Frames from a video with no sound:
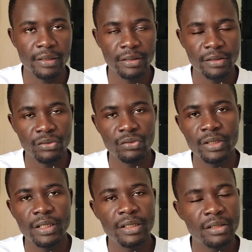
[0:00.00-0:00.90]
And
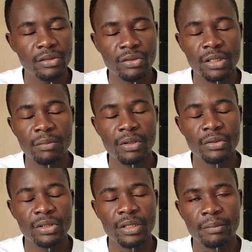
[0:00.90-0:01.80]
today let's talk
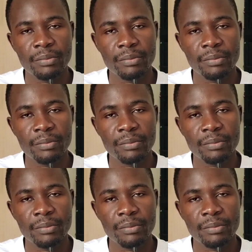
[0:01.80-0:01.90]
about